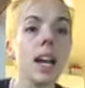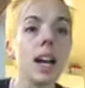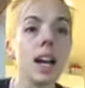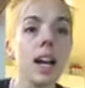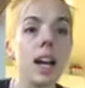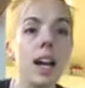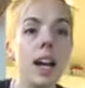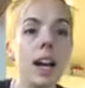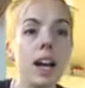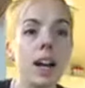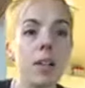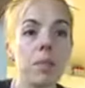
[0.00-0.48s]

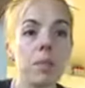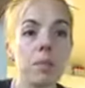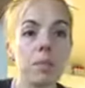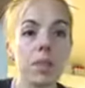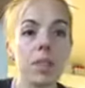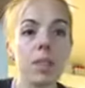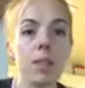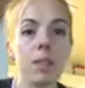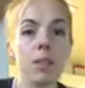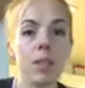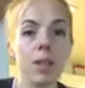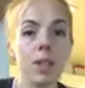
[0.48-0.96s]
Um,
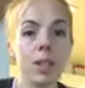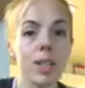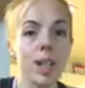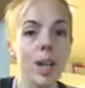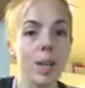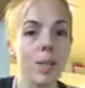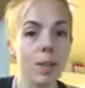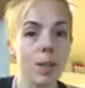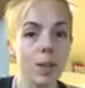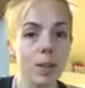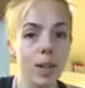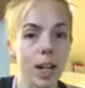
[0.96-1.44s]
so, a good
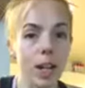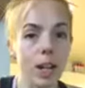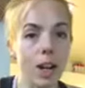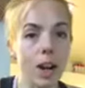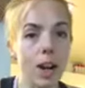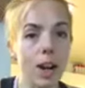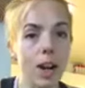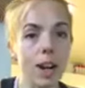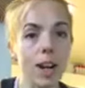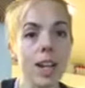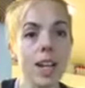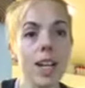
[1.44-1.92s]
time to train
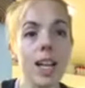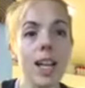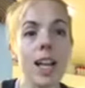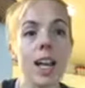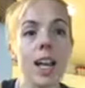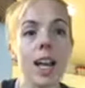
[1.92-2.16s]
hard.